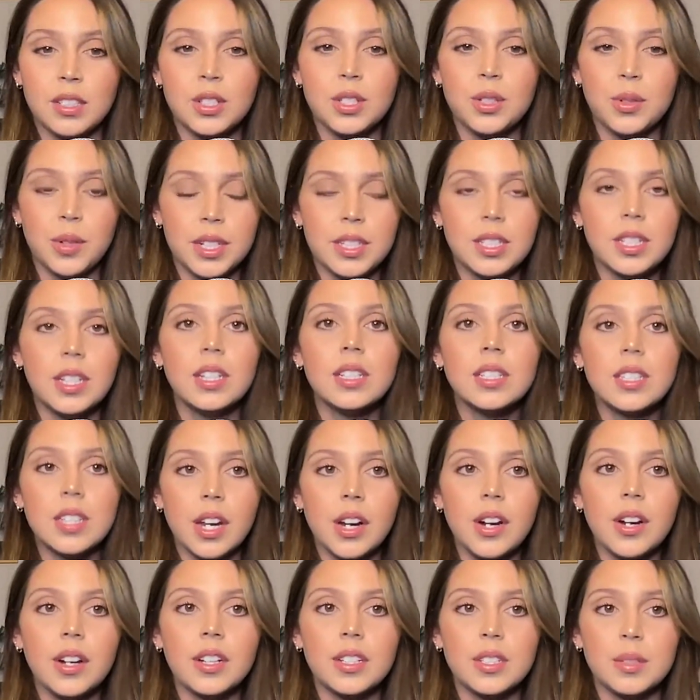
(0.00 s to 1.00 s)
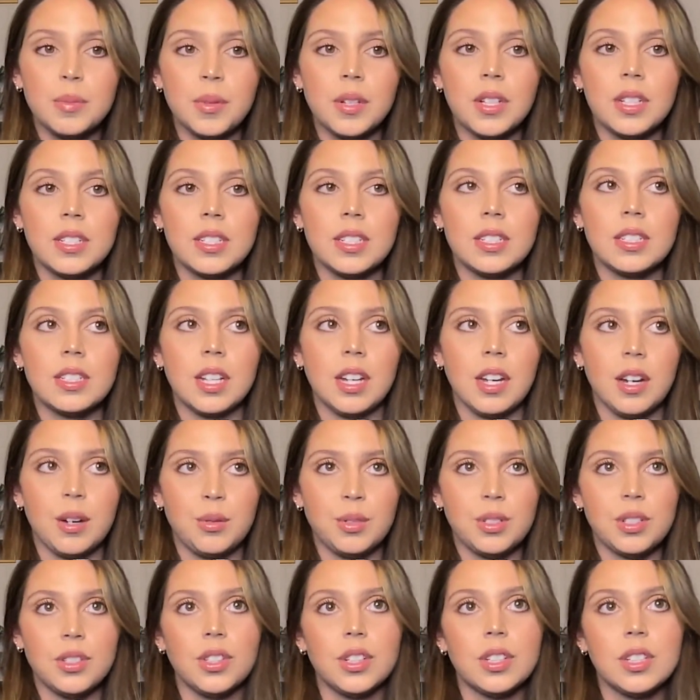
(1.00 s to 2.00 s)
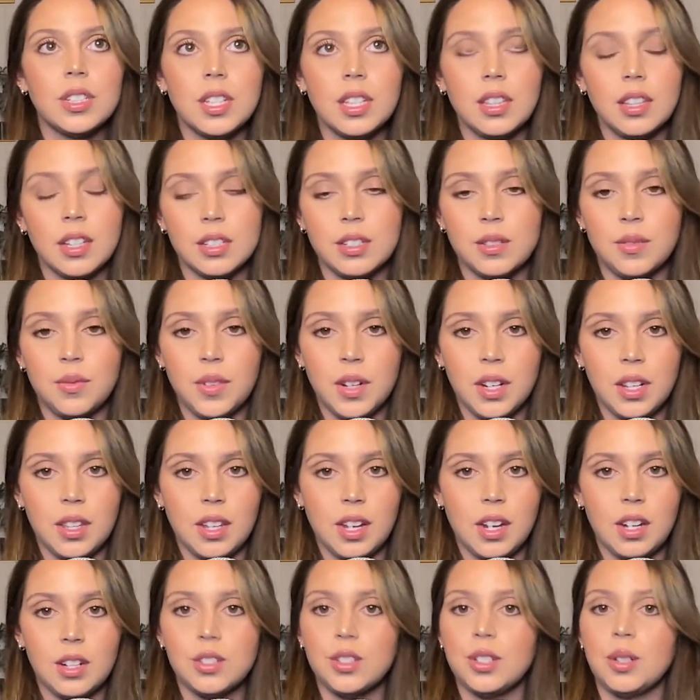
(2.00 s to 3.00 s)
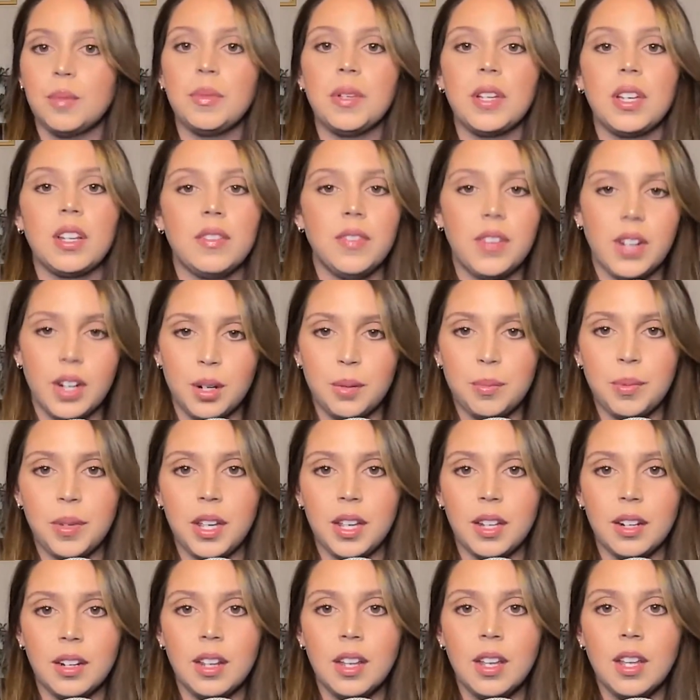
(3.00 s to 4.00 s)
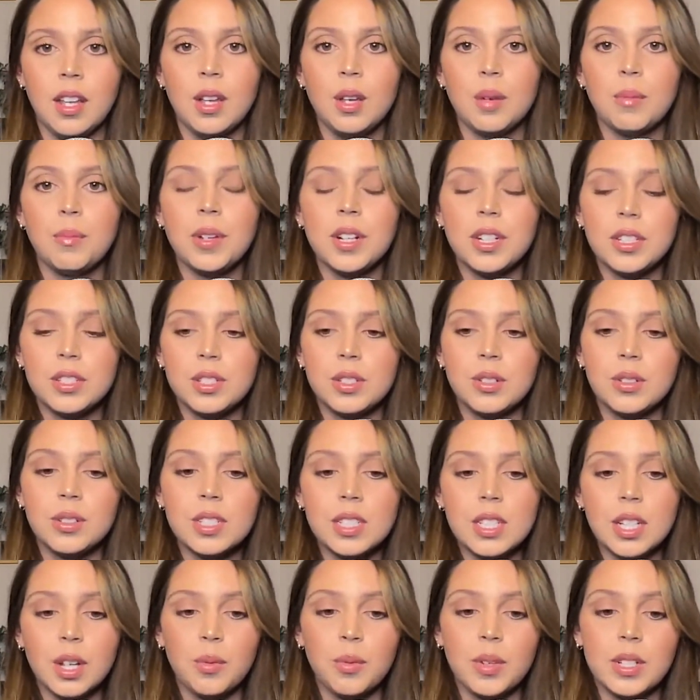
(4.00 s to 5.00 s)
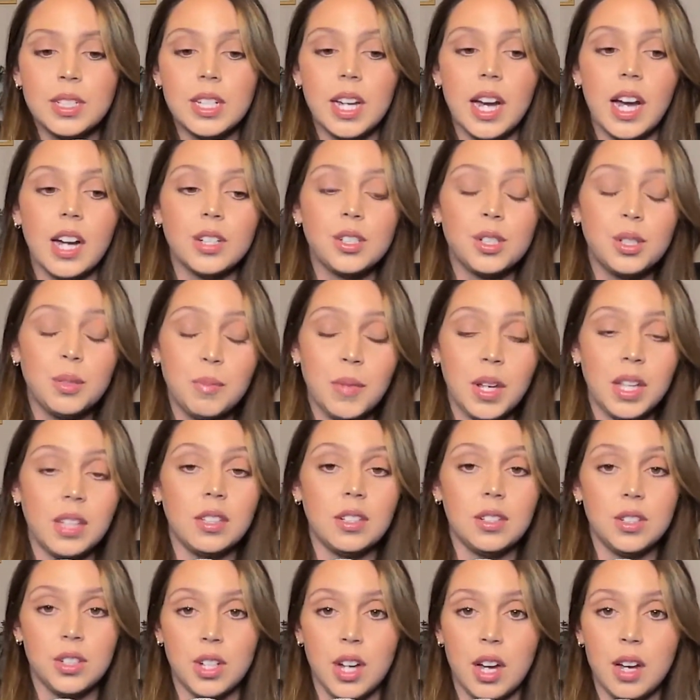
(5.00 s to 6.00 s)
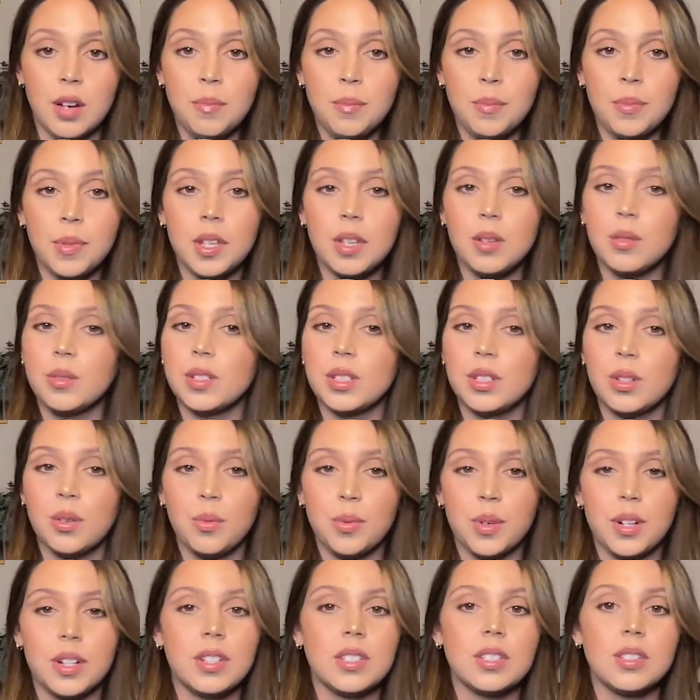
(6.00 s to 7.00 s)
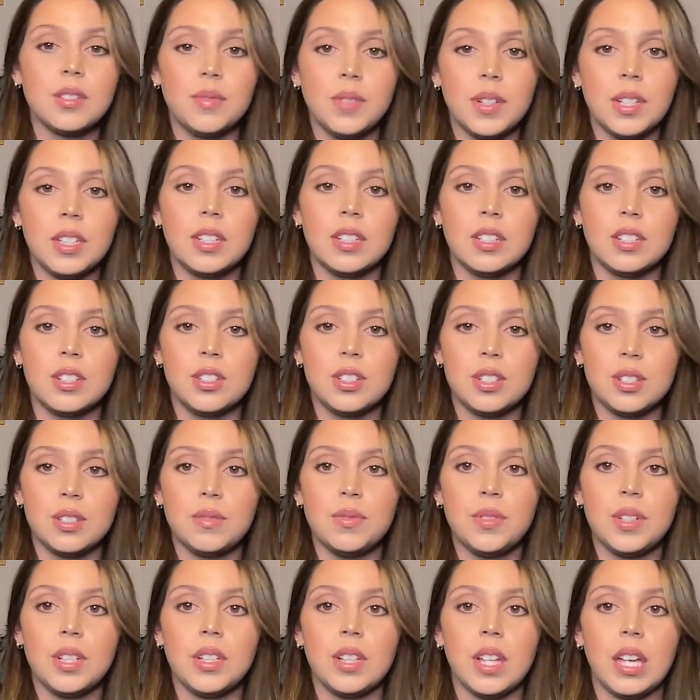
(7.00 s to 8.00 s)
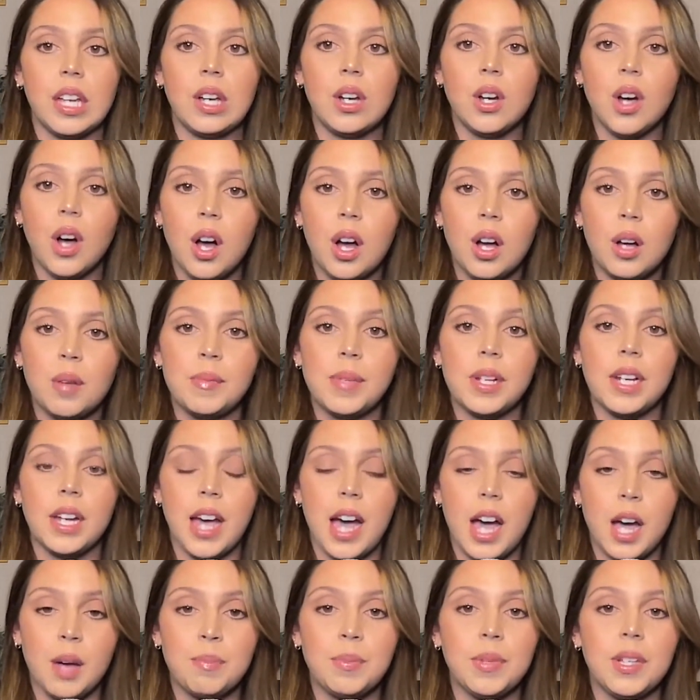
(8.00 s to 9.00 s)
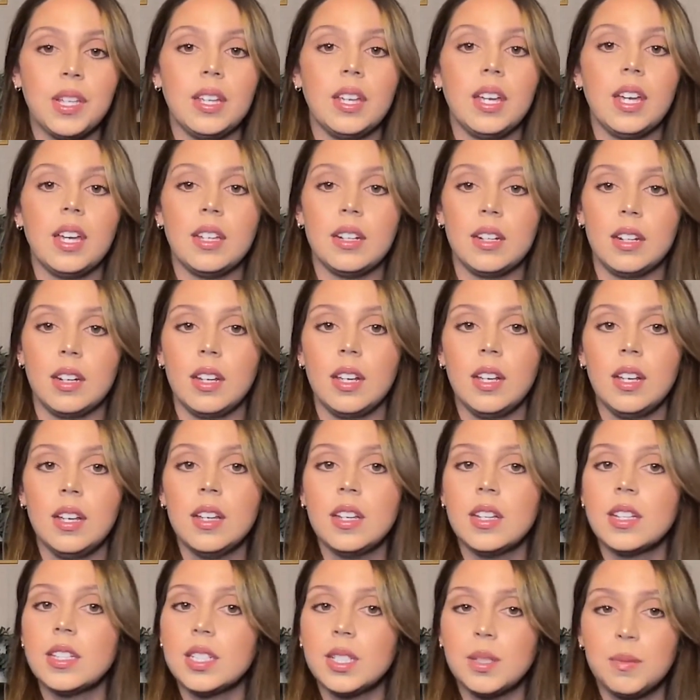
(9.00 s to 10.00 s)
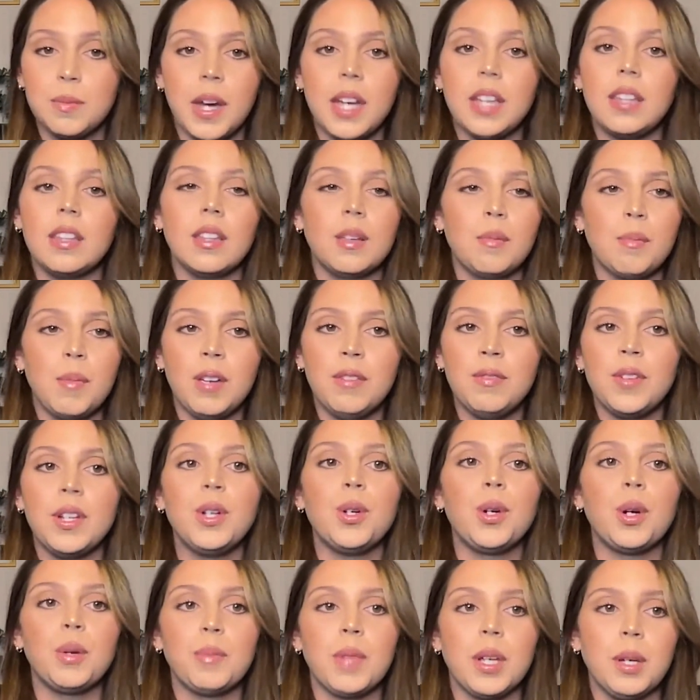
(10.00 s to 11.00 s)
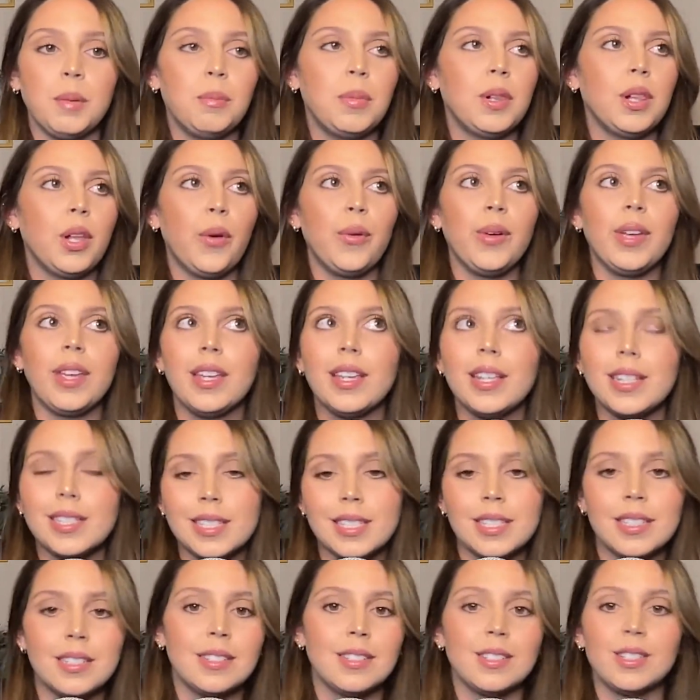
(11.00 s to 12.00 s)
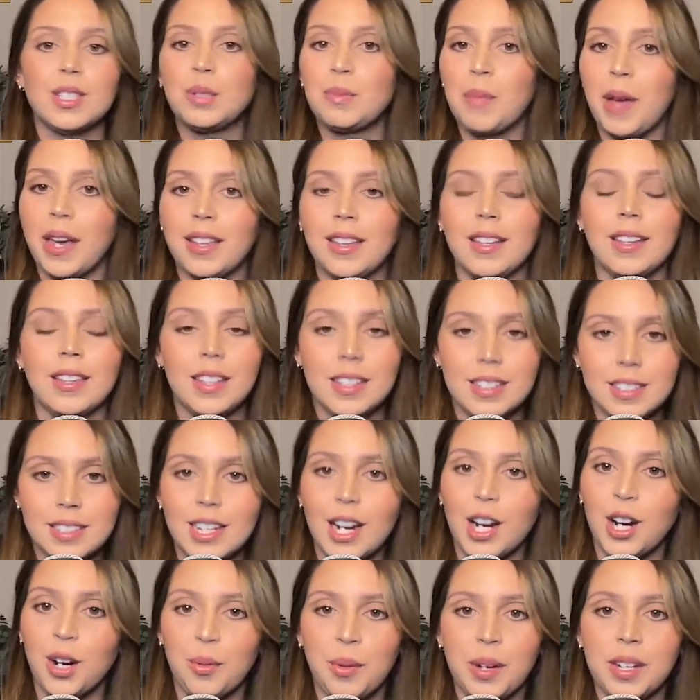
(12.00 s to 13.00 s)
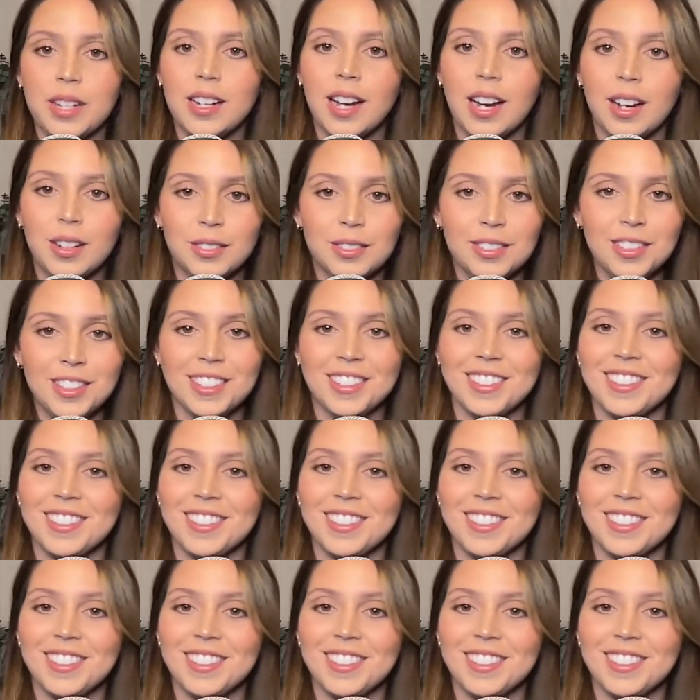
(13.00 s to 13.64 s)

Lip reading: So I say scariest because it's like I was 13,000 feet in the air jumping out of an airplane. But as soon as I went to actually make the jump, it was the weirdest feeling to just feel like calm and happy and smiling. Like my video, I'm like blowing kisses and smiling the entire way down.